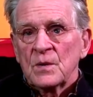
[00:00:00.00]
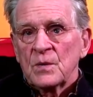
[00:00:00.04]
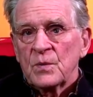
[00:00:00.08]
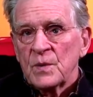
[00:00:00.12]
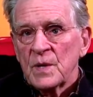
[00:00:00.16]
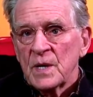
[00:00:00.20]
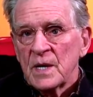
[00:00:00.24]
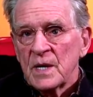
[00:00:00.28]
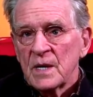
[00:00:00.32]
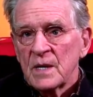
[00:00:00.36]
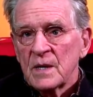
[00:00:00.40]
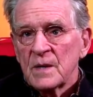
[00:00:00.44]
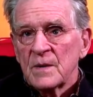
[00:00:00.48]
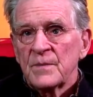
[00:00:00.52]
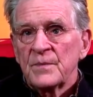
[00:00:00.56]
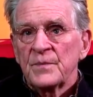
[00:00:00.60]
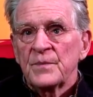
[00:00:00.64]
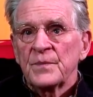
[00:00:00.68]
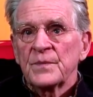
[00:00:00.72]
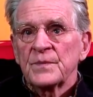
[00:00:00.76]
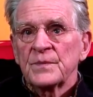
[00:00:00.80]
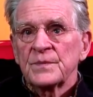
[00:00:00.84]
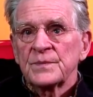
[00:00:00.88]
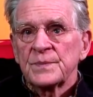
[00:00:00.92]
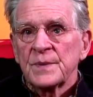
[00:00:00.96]
where
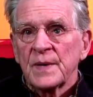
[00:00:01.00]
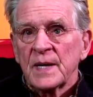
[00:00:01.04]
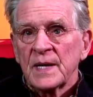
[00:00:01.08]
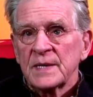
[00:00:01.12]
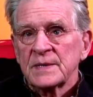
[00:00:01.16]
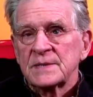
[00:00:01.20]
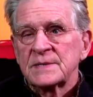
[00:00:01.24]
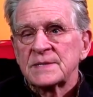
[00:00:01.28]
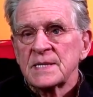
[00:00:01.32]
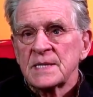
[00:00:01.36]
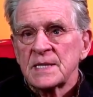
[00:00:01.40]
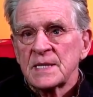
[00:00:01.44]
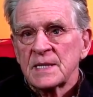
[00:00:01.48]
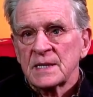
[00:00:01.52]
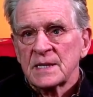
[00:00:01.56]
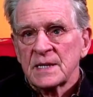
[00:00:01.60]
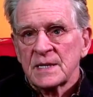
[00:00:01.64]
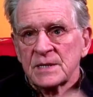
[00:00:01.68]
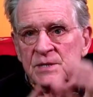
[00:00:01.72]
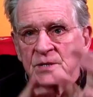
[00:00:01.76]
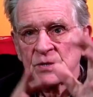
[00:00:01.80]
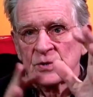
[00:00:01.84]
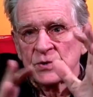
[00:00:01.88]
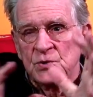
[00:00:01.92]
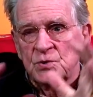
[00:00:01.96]
by seeing it
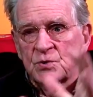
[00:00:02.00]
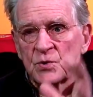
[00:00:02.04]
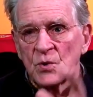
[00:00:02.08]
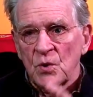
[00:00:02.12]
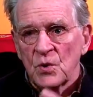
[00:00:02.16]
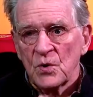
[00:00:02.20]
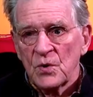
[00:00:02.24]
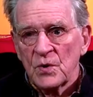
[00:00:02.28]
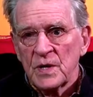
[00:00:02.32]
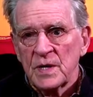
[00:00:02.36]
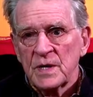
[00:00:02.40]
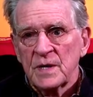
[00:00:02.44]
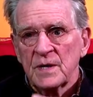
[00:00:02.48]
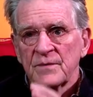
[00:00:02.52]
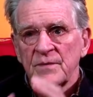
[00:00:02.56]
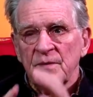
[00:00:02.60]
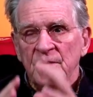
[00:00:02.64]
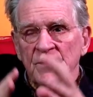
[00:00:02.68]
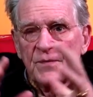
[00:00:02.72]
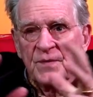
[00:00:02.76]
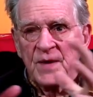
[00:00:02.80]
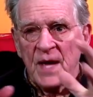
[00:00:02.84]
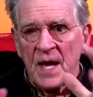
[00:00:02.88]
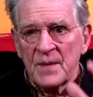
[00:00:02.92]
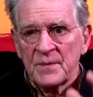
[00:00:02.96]
as a story of
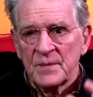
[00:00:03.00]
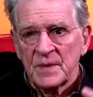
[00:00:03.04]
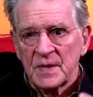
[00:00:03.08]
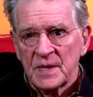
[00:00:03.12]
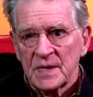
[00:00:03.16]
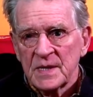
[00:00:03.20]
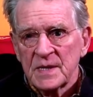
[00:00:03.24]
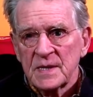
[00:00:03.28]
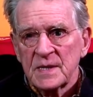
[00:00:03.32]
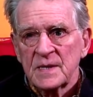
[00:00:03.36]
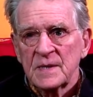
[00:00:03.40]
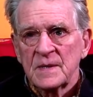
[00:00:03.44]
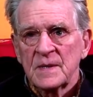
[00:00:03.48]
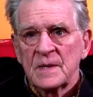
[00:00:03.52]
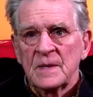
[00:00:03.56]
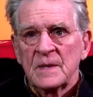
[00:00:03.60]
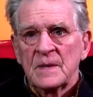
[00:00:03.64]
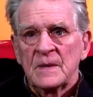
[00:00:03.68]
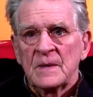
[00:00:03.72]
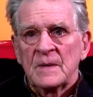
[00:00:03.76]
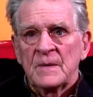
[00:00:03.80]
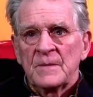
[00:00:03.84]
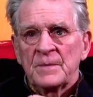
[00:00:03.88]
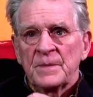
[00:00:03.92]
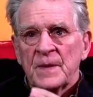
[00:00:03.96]
a family
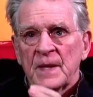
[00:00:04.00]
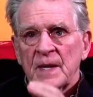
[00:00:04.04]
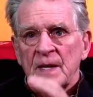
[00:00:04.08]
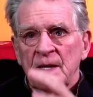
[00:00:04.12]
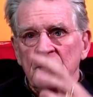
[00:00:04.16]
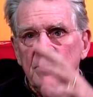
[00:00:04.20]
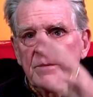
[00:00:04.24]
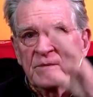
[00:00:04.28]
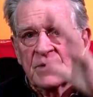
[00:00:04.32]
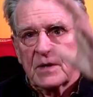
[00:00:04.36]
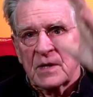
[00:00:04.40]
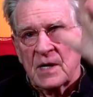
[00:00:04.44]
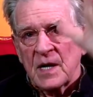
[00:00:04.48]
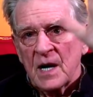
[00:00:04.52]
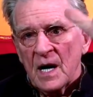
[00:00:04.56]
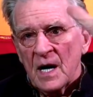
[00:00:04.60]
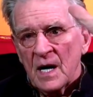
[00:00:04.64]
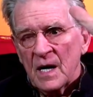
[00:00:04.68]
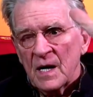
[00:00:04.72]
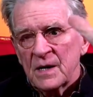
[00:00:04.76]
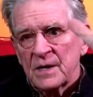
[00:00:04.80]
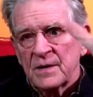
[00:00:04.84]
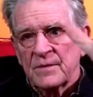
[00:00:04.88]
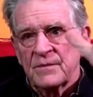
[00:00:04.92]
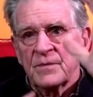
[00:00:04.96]
and of a
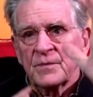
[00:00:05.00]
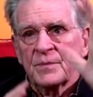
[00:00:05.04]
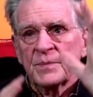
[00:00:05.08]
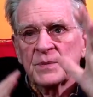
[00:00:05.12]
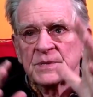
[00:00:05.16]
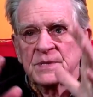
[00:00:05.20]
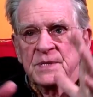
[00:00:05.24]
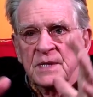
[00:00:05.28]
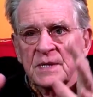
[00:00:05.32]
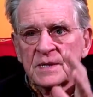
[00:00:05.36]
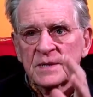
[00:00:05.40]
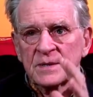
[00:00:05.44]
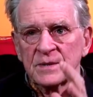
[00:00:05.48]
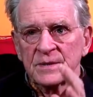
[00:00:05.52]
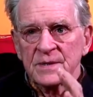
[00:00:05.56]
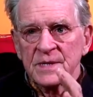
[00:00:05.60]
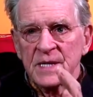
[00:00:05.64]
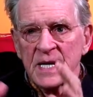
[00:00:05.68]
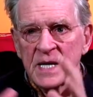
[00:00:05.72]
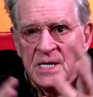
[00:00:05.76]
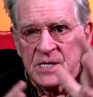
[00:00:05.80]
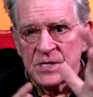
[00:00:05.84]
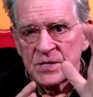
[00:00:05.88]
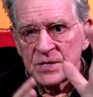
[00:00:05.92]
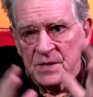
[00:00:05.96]
God of a particular
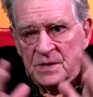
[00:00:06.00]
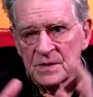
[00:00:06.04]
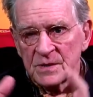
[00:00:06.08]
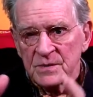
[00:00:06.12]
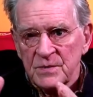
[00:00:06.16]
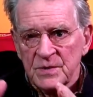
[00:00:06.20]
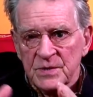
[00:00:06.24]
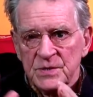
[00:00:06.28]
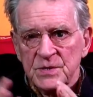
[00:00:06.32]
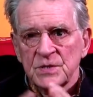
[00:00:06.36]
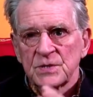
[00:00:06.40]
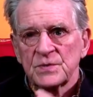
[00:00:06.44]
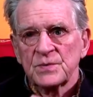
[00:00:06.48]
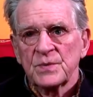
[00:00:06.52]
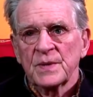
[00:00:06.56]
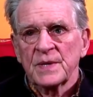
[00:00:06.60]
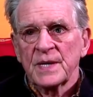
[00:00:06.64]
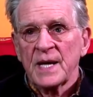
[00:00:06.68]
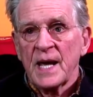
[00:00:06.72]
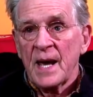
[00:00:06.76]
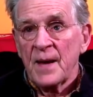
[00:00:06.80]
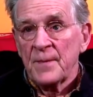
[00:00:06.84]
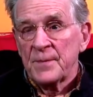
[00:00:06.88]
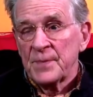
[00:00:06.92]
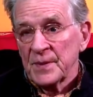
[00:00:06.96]
nation, which is
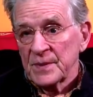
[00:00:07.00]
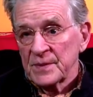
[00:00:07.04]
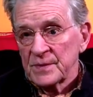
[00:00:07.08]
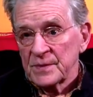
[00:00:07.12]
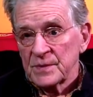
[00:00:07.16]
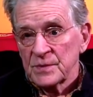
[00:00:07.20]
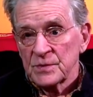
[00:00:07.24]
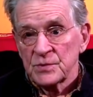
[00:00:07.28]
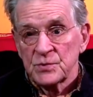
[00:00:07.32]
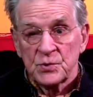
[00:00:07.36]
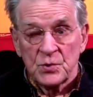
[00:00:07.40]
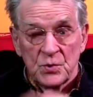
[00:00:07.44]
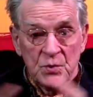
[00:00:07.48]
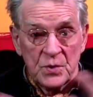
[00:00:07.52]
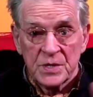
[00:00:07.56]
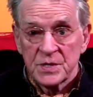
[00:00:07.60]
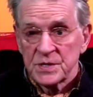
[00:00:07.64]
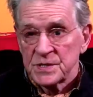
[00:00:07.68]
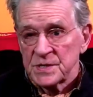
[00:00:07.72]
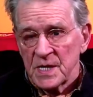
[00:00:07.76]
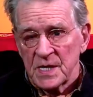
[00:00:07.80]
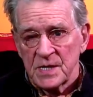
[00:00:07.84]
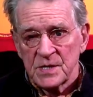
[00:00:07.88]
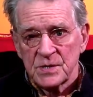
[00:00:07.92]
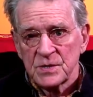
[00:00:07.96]
what happened, the
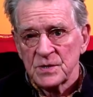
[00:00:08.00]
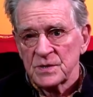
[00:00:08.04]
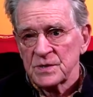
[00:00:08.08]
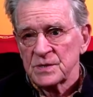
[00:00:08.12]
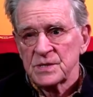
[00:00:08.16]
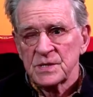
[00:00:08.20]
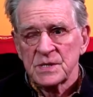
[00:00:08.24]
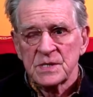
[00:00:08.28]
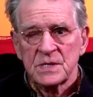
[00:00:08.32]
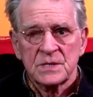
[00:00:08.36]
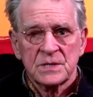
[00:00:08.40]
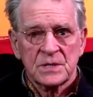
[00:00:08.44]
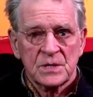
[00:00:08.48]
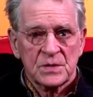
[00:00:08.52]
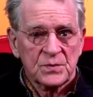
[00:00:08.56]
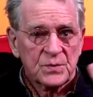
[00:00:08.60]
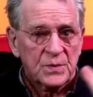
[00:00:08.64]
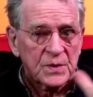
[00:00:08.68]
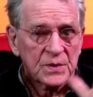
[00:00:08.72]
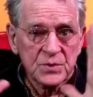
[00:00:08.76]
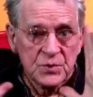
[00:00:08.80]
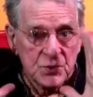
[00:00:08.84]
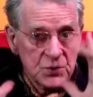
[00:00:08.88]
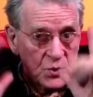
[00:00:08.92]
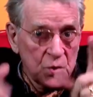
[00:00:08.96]
Jewish nation. Jesus
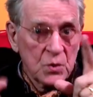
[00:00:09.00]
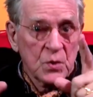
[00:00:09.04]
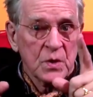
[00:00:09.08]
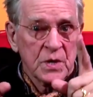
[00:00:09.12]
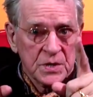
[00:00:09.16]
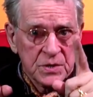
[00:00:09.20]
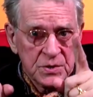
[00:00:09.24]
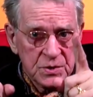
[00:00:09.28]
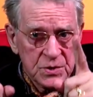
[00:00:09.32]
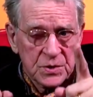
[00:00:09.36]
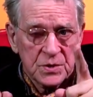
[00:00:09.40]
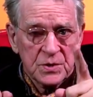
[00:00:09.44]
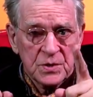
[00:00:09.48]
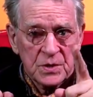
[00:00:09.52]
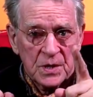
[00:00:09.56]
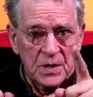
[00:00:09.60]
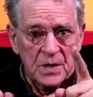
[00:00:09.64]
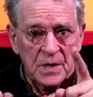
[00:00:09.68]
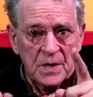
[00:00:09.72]
was Jewish.